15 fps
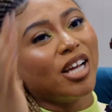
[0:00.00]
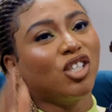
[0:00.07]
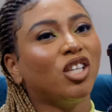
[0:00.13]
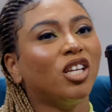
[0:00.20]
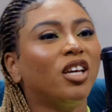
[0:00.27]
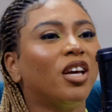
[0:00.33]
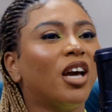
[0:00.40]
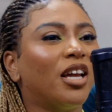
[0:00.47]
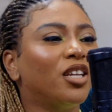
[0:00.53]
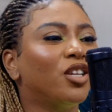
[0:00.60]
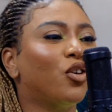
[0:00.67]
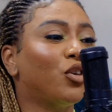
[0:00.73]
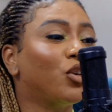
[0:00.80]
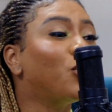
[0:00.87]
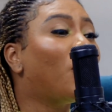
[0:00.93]
actually, and
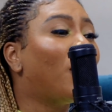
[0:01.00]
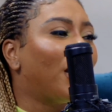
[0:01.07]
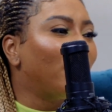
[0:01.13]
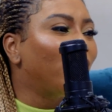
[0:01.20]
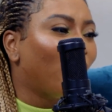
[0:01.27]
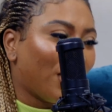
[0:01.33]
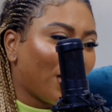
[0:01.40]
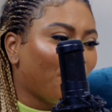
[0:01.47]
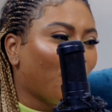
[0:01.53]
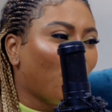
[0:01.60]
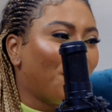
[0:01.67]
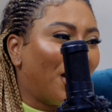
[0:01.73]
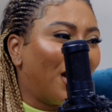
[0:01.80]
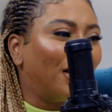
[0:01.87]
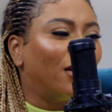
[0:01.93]
you're an Igbo
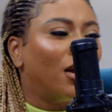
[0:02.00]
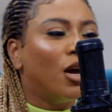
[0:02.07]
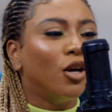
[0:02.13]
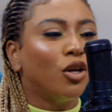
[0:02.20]
man.